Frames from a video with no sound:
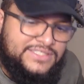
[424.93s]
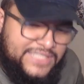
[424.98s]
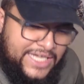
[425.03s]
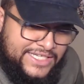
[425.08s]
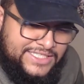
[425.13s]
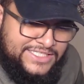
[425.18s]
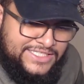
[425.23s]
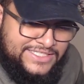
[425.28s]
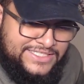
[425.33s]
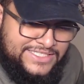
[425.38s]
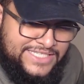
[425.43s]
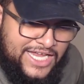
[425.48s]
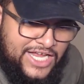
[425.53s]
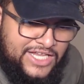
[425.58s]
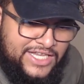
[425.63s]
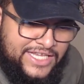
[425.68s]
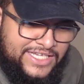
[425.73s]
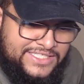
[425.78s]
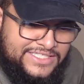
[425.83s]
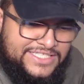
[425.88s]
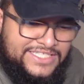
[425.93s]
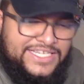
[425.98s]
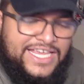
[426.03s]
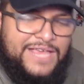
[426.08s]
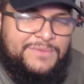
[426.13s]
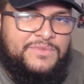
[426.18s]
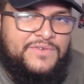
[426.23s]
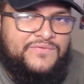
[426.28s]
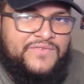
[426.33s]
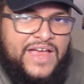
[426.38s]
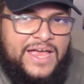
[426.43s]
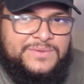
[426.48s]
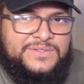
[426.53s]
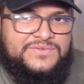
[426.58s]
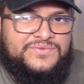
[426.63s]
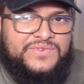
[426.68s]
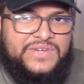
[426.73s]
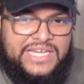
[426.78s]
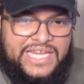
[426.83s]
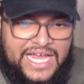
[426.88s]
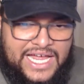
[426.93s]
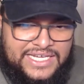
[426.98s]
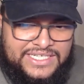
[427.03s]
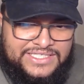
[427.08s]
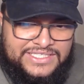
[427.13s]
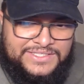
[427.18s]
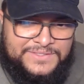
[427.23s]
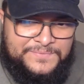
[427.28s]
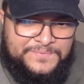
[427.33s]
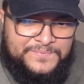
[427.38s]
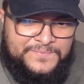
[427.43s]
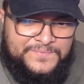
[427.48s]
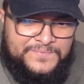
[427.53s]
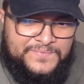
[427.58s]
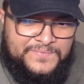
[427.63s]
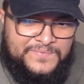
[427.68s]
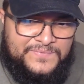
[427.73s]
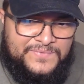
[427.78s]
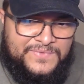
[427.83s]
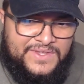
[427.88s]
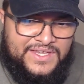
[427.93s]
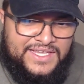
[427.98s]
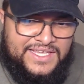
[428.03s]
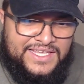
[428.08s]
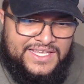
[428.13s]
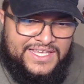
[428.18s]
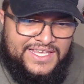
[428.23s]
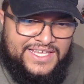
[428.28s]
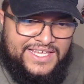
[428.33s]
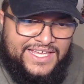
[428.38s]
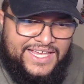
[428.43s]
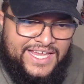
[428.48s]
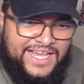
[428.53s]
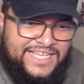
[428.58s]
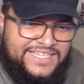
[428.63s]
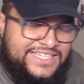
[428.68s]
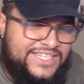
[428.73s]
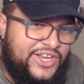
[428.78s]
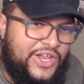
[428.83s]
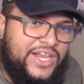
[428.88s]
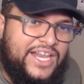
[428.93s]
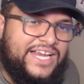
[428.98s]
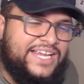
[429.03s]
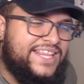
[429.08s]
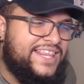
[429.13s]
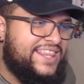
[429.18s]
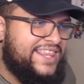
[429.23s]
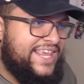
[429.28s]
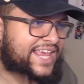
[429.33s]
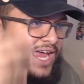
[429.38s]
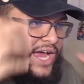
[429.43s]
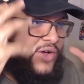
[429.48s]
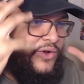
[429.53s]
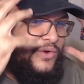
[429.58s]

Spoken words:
I just now, like, she gave me vibes of Rihanna. And then all I could think I